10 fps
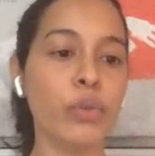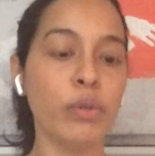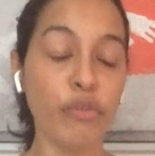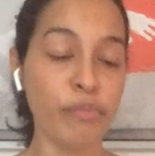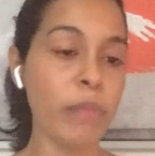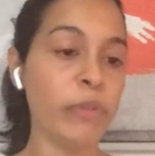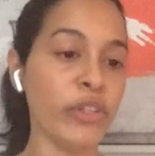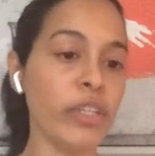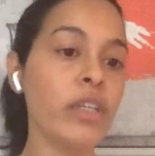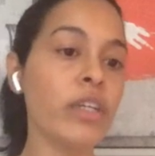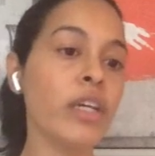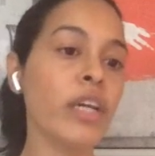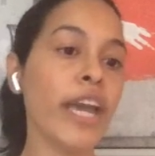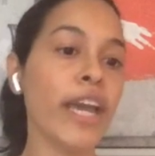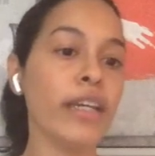of memory
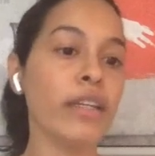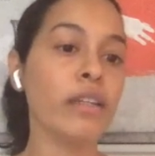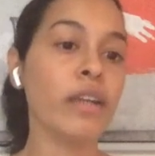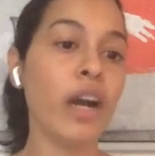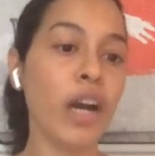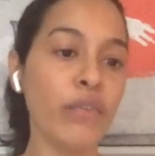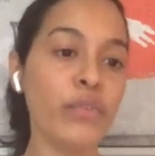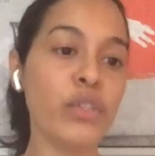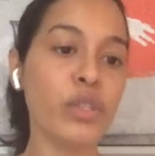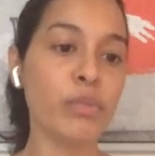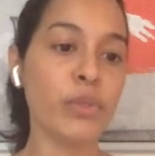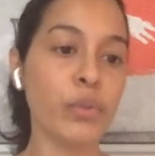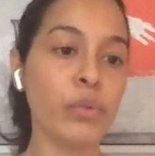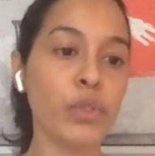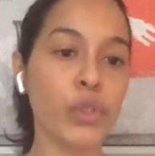and half a
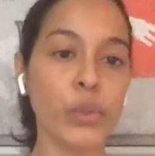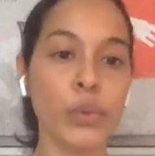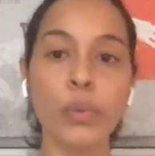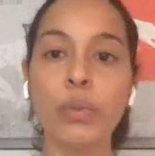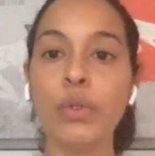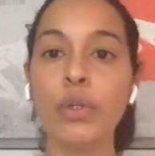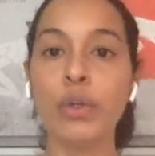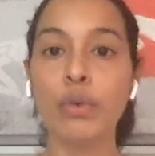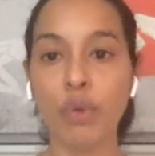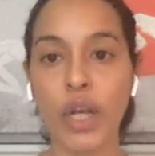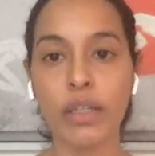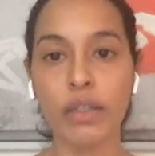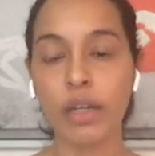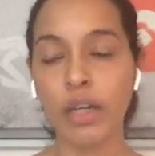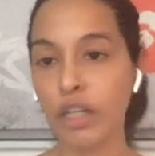CPU to run
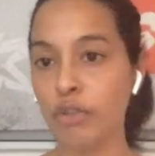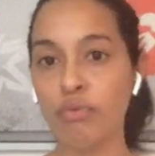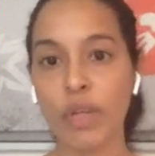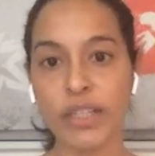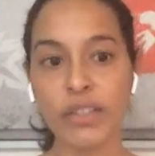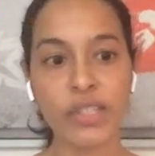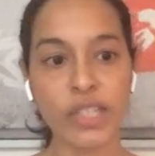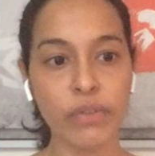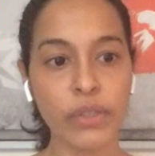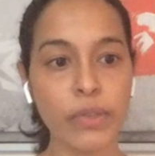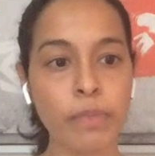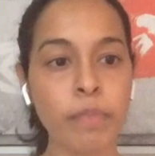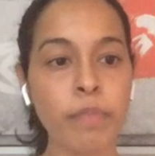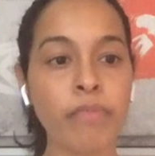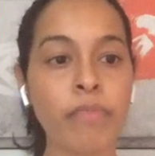its service.
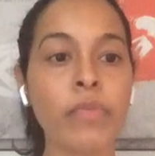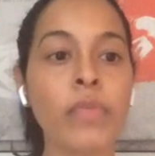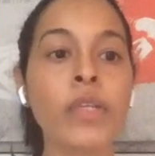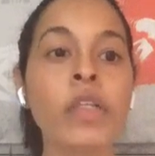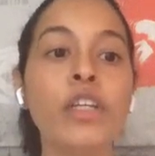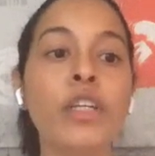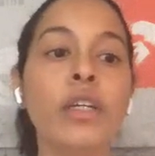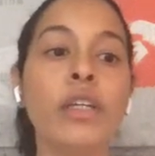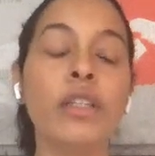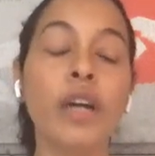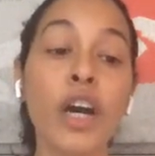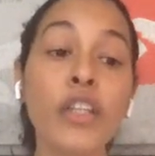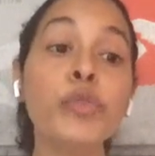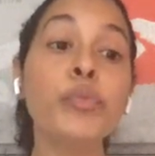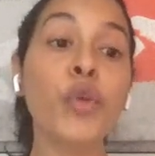The
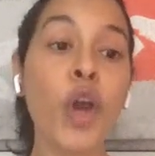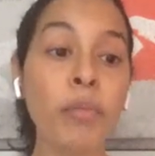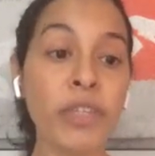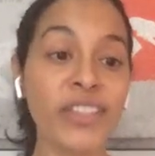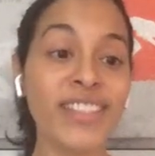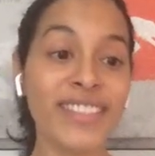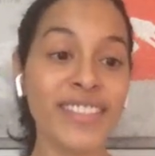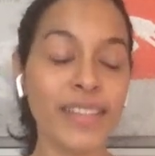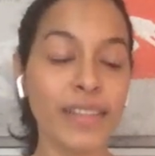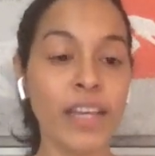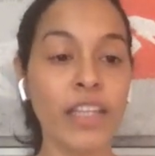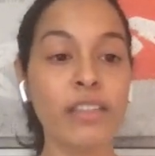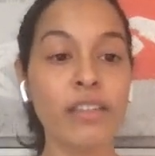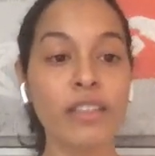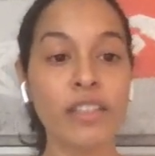other promise that
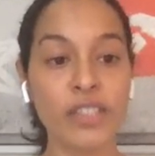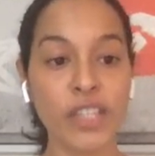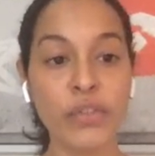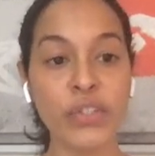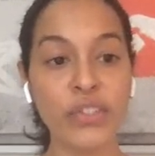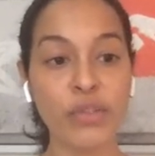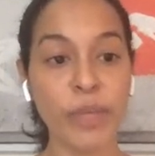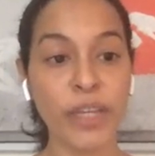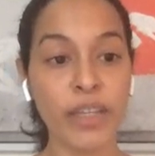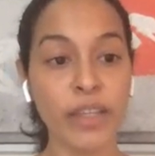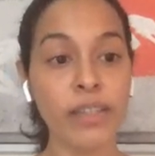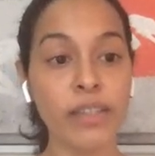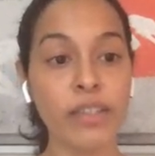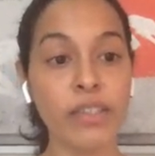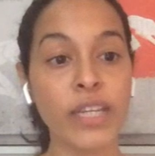the service is making
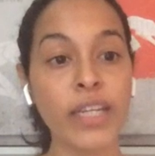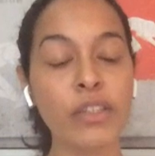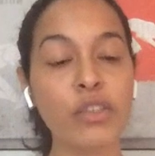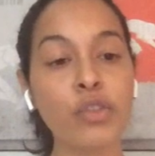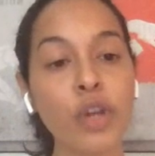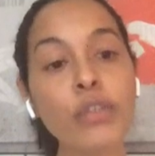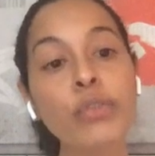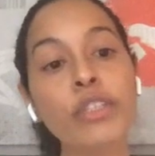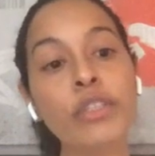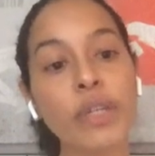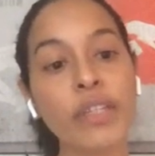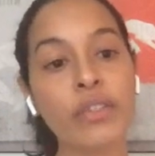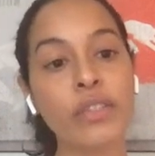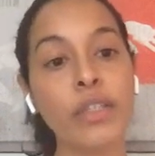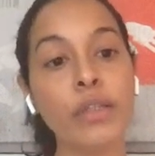is that it's not going to
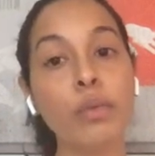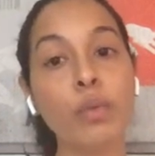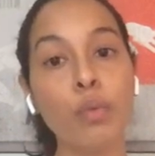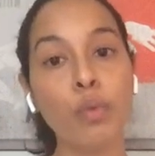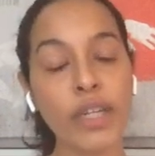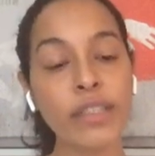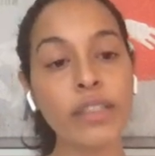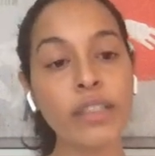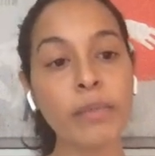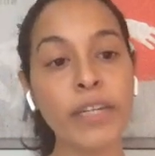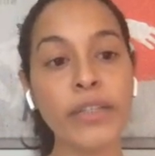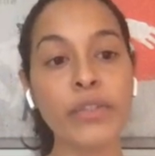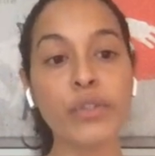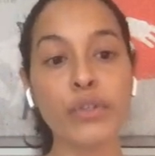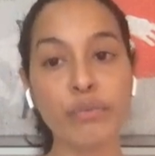exceed 1
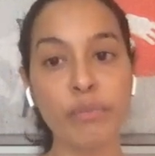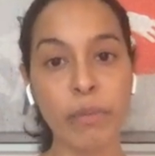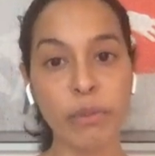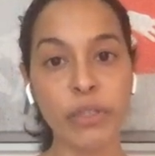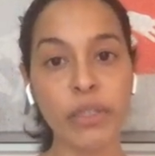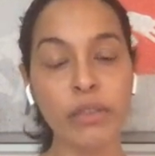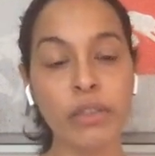gigabytes of memory